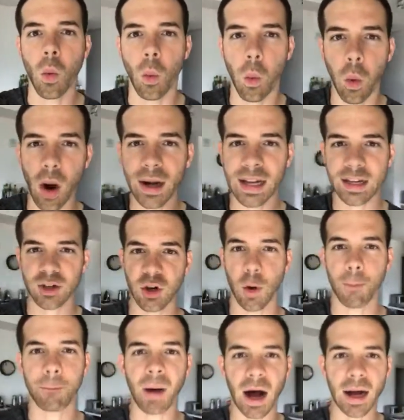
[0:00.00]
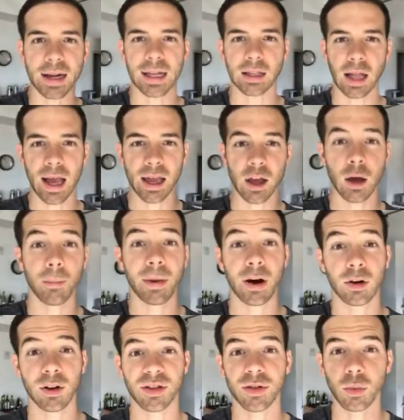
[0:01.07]
what is your body like
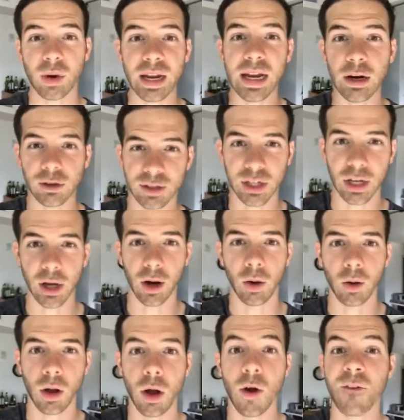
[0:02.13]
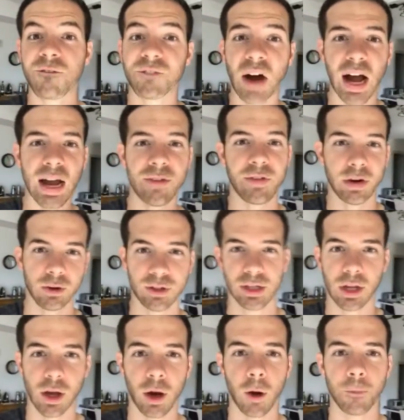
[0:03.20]
compared to 3 years ago, 5 years
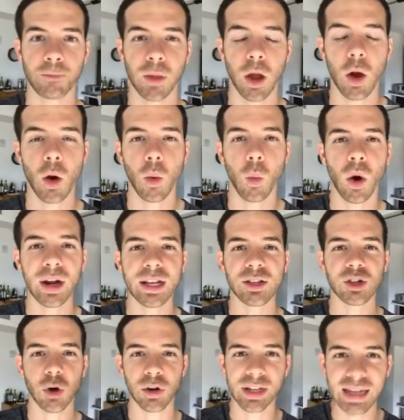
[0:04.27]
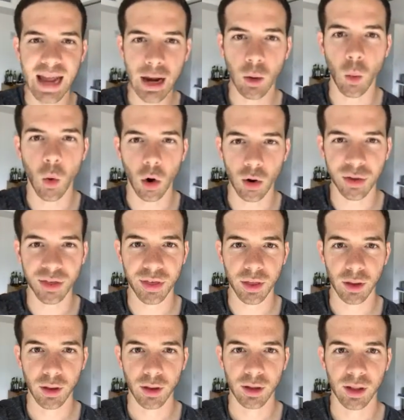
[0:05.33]
ago? What is your net worth
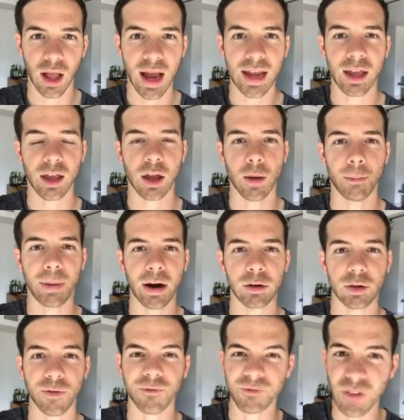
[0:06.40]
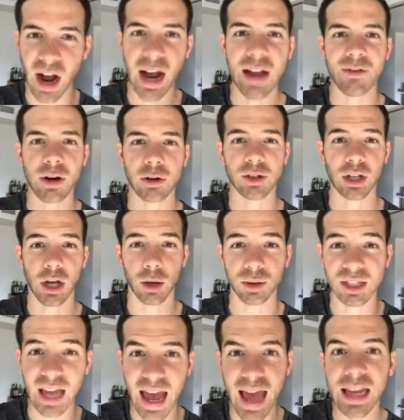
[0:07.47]
like compared to 5 years ago,
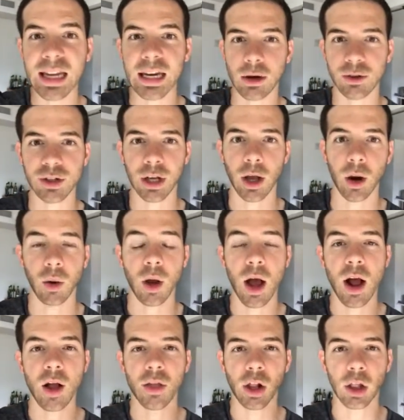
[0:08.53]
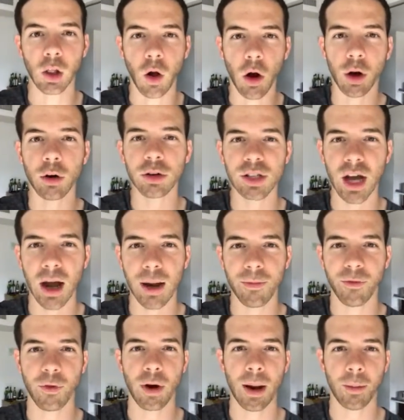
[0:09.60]
10 years ago? The longer time
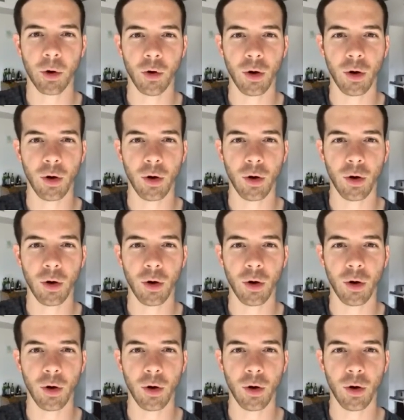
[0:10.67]
frame